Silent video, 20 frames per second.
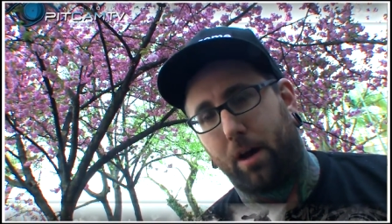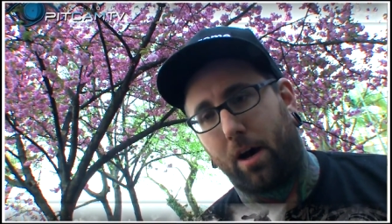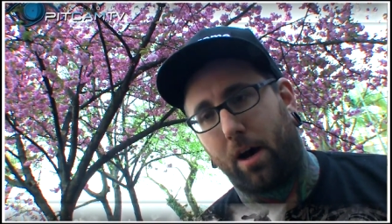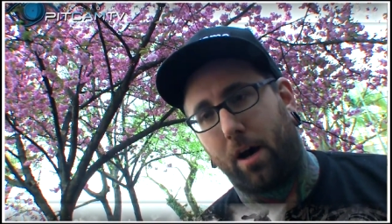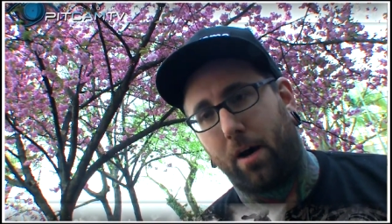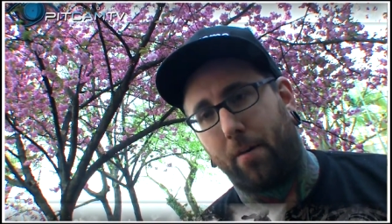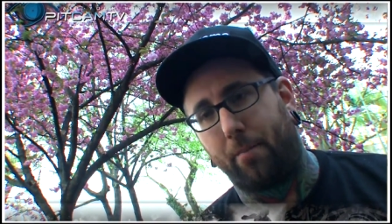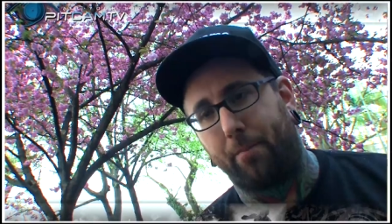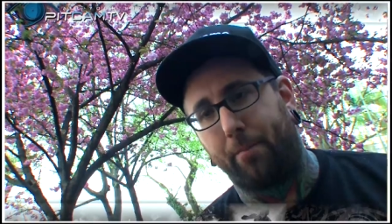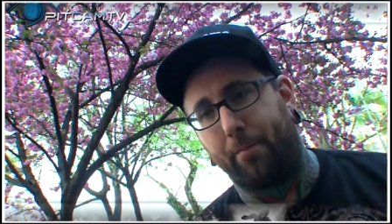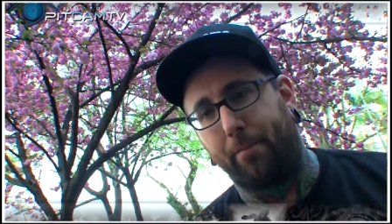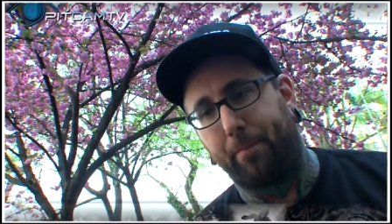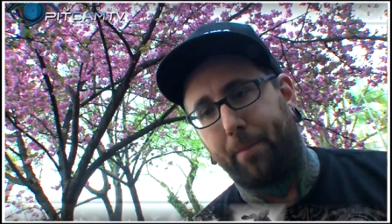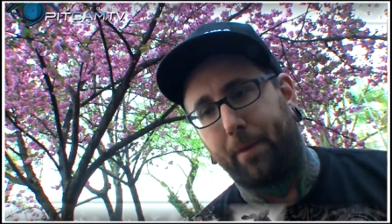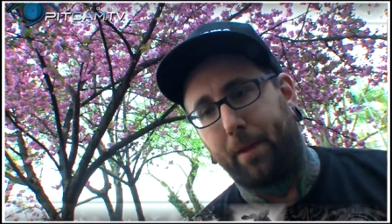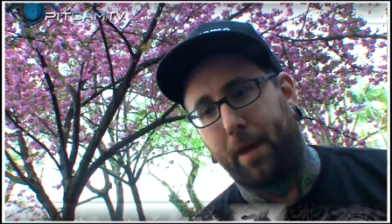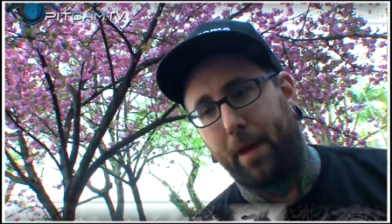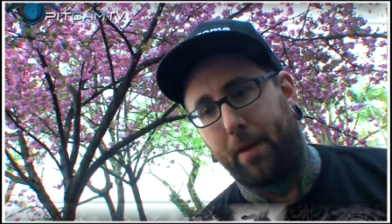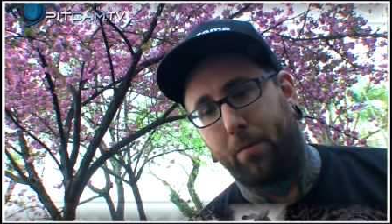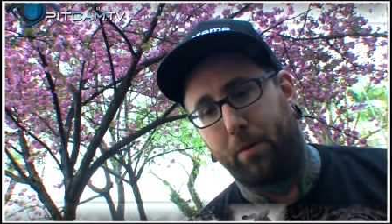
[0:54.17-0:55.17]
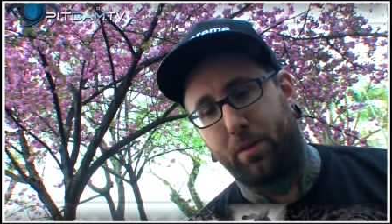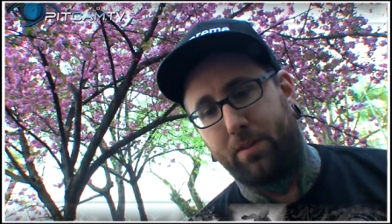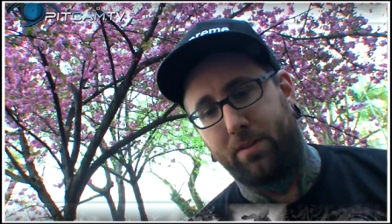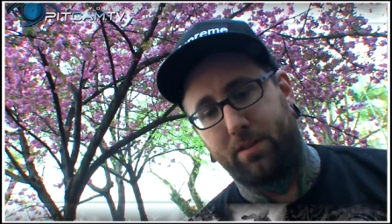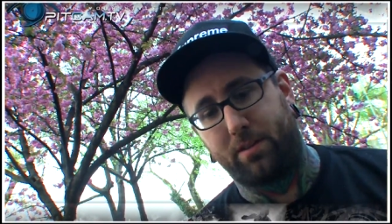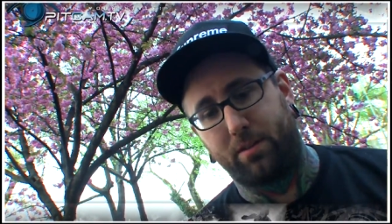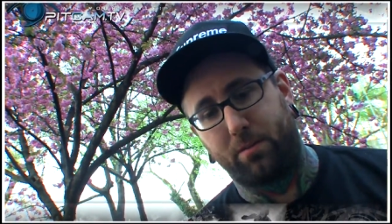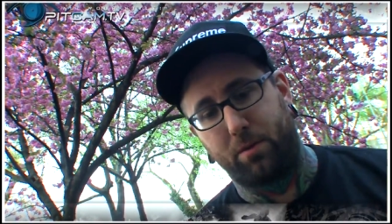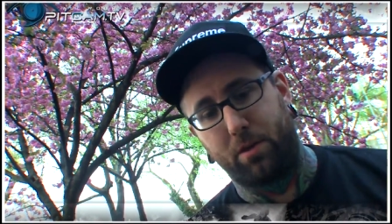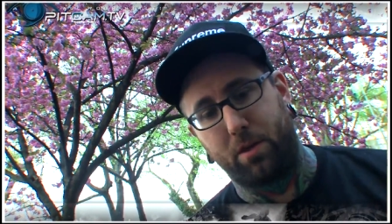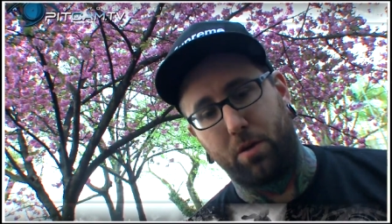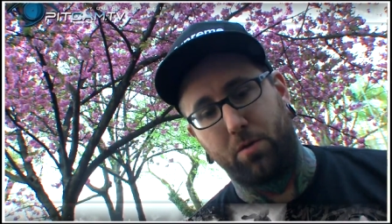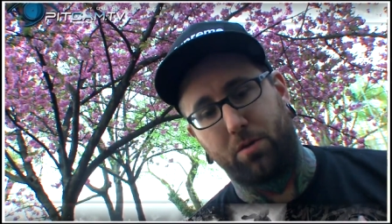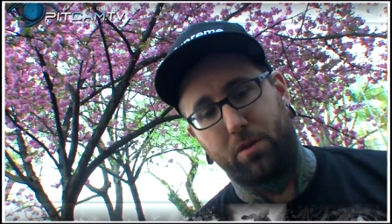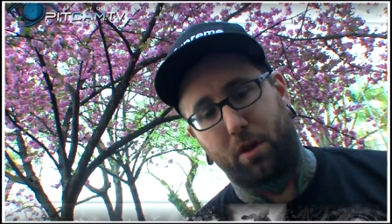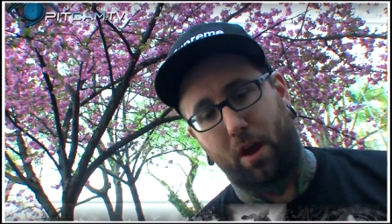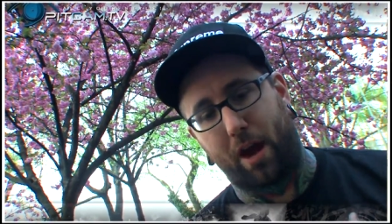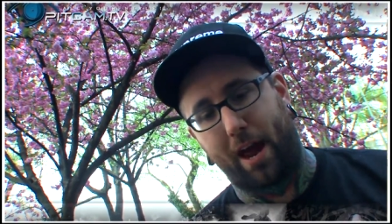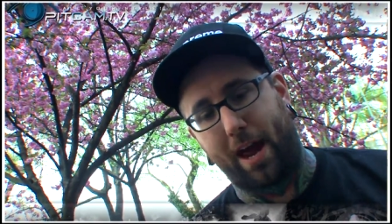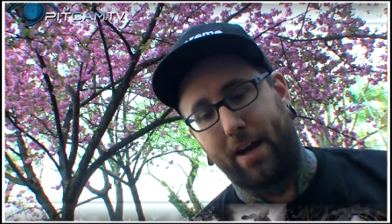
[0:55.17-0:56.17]
And we use
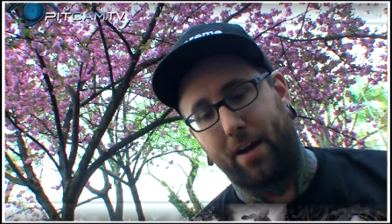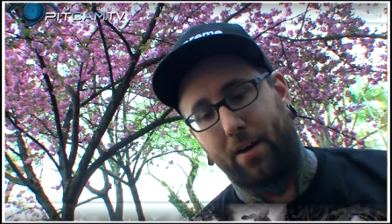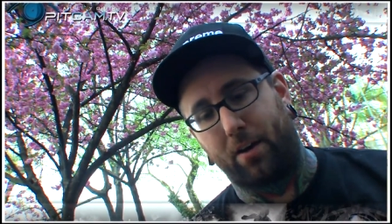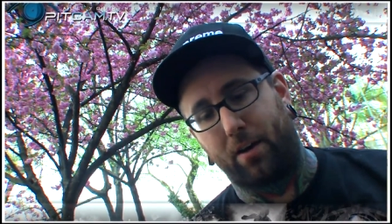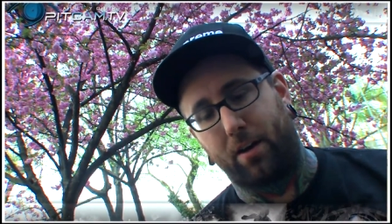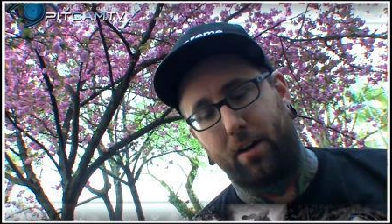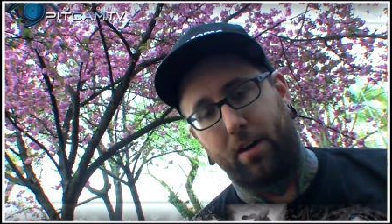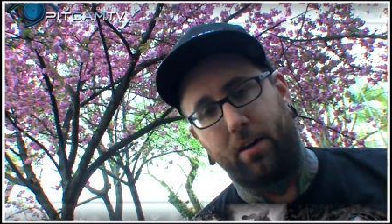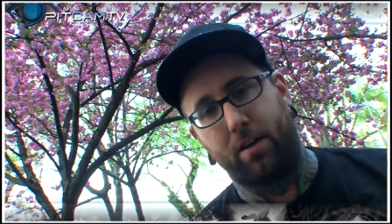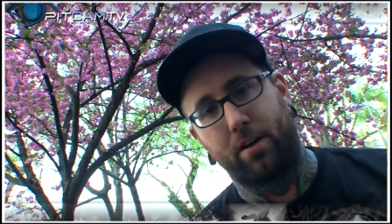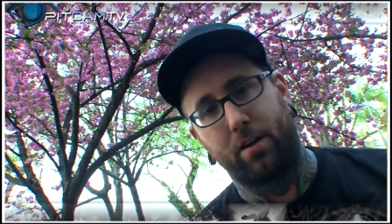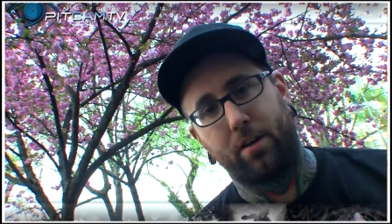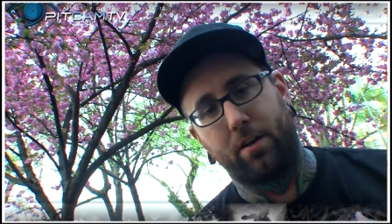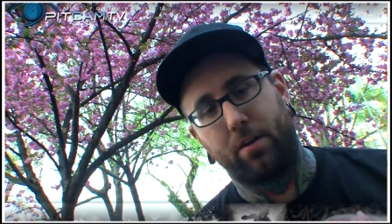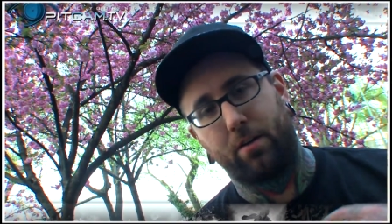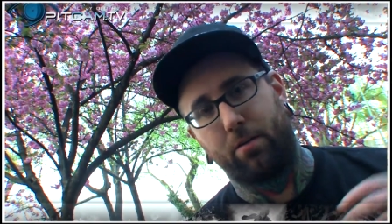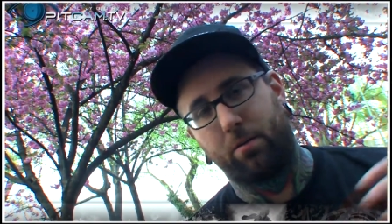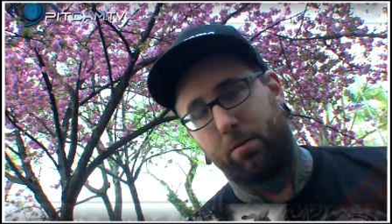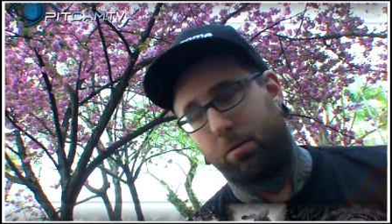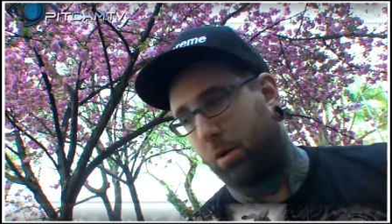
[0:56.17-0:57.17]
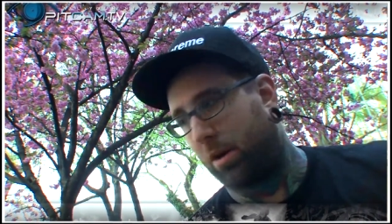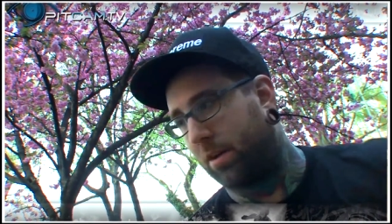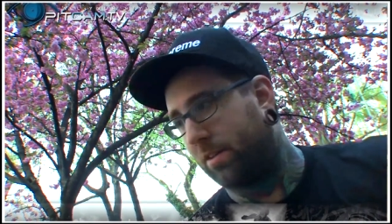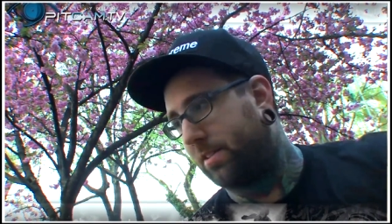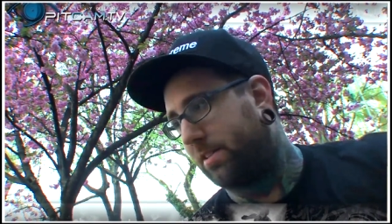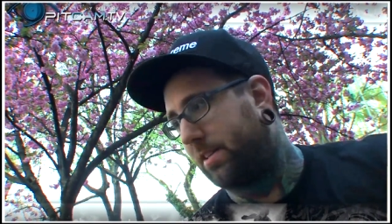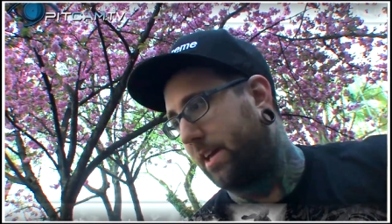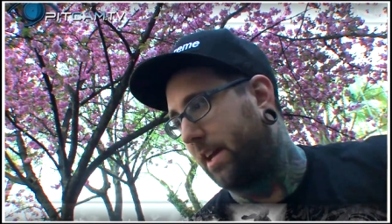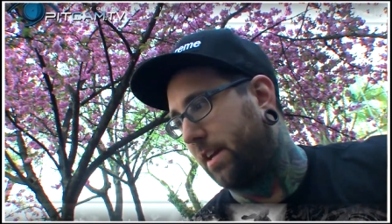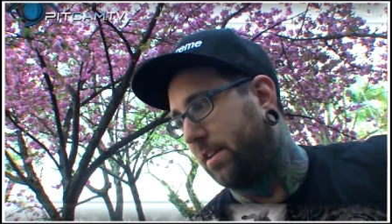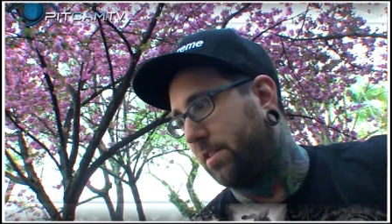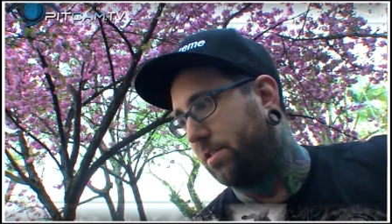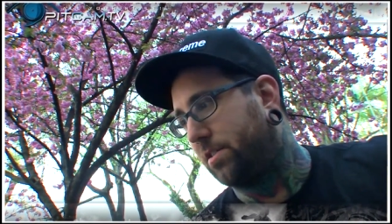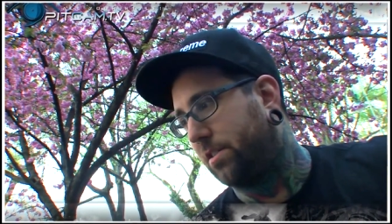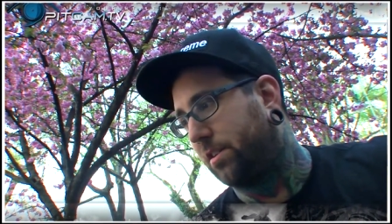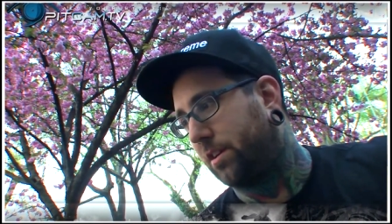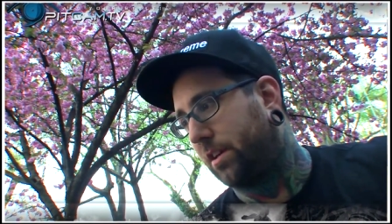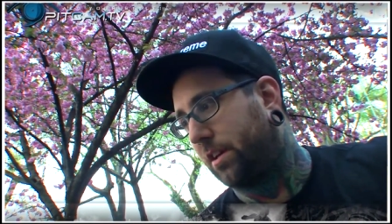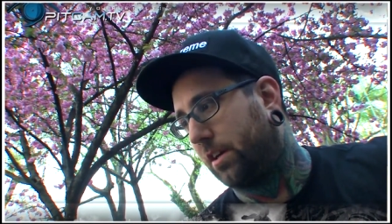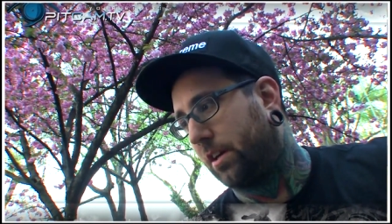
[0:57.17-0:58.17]
our anger when we're on stage.